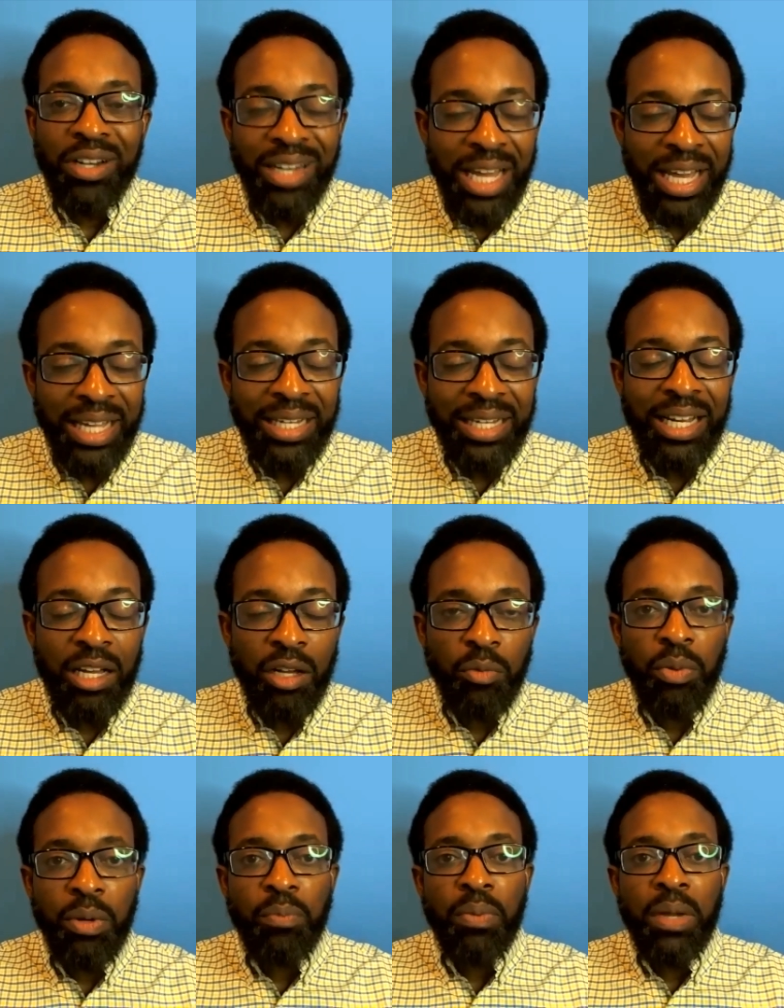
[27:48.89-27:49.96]
lying down,
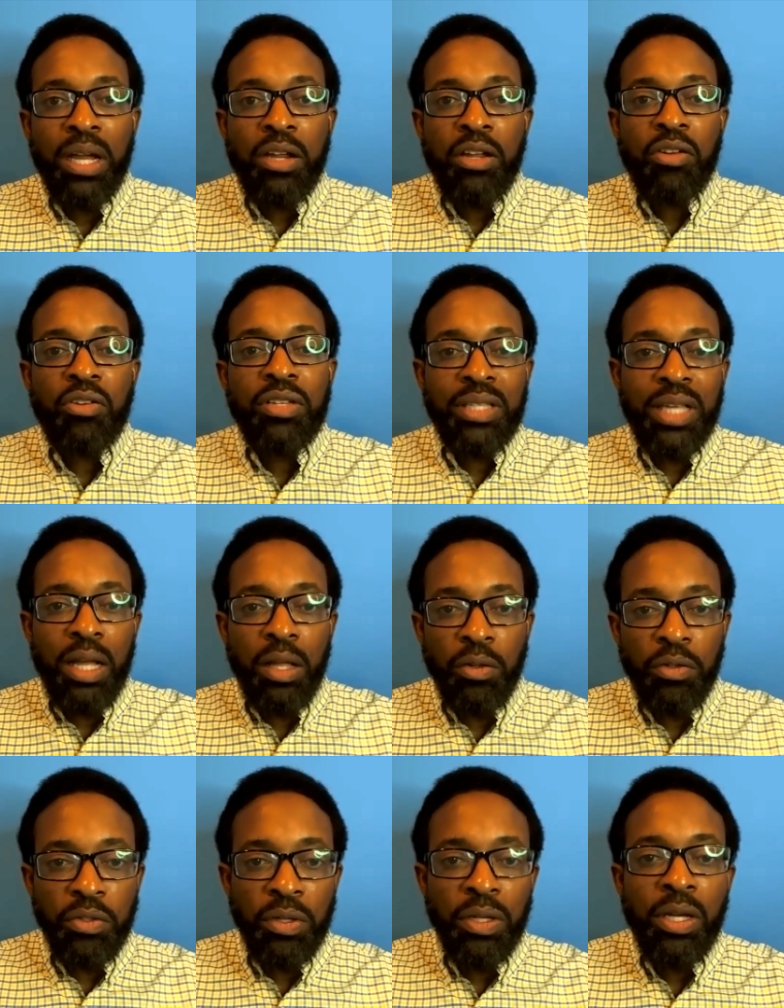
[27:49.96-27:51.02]
prepare
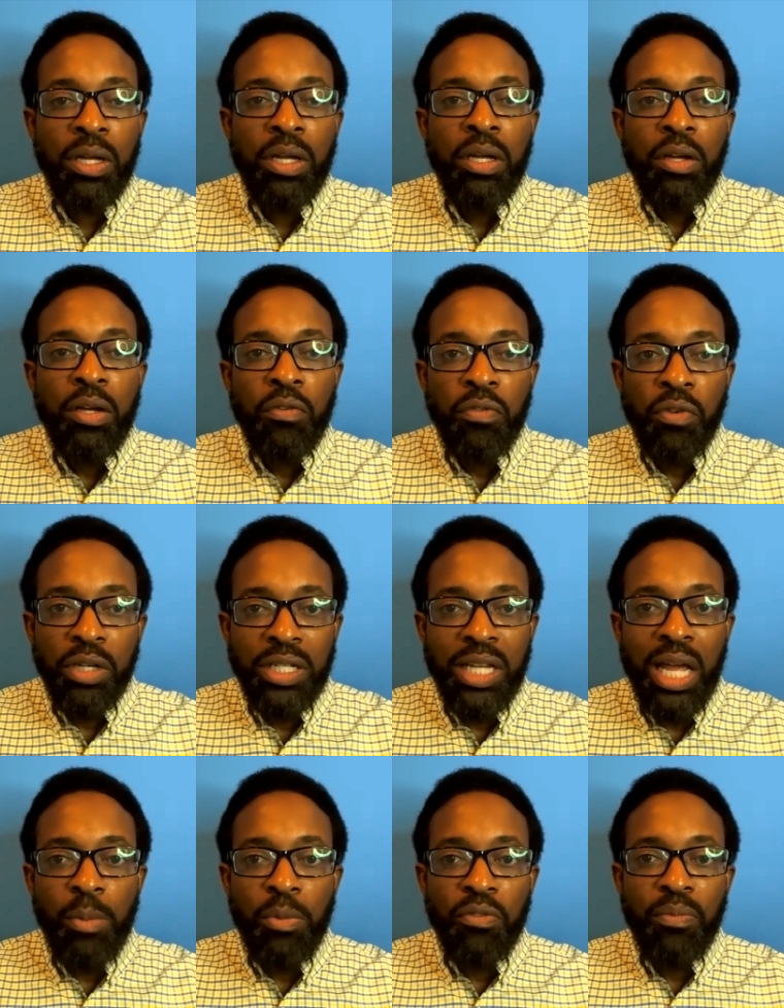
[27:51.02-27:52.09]
yourselves for a
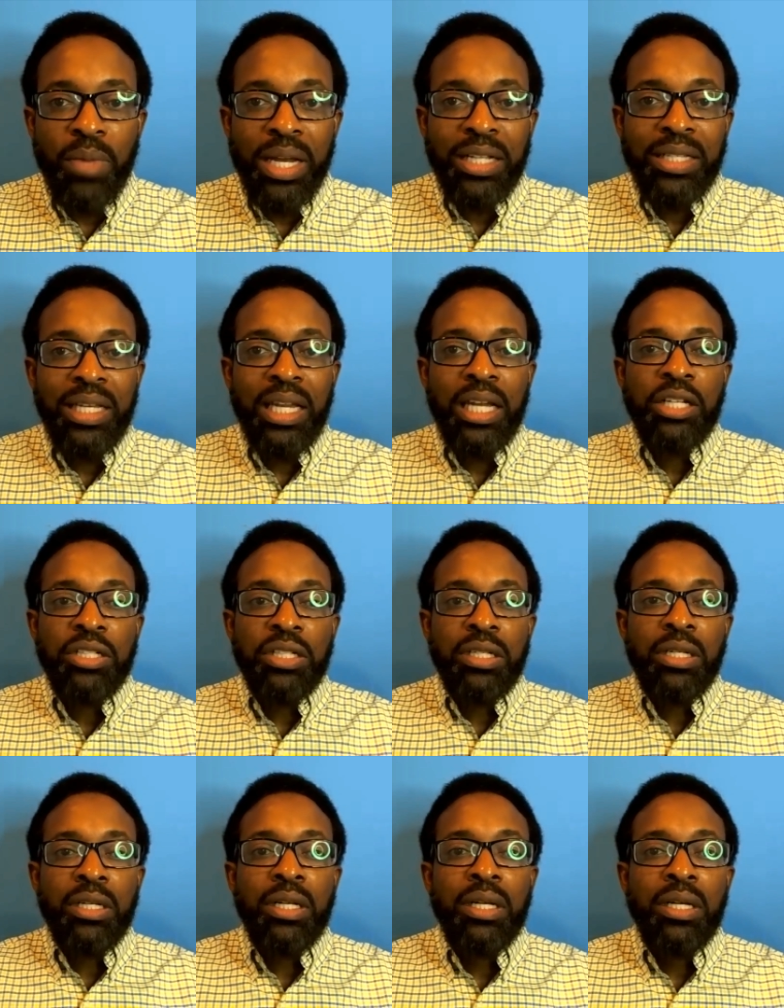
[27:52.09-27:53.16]
time of
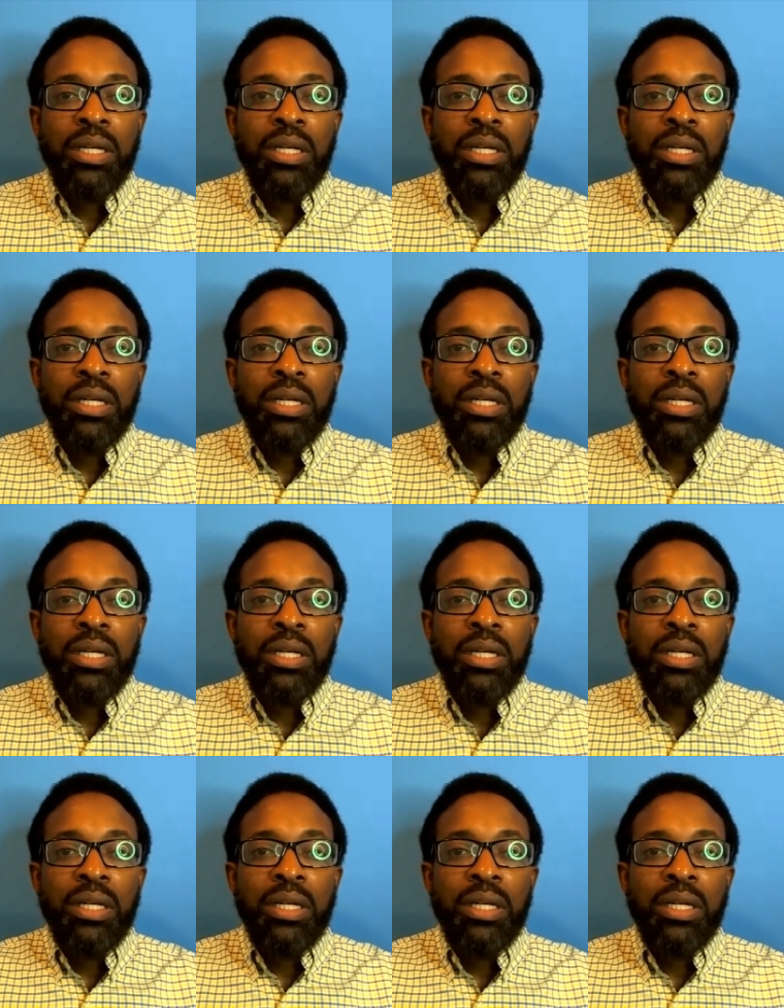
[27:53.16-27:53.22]
meditation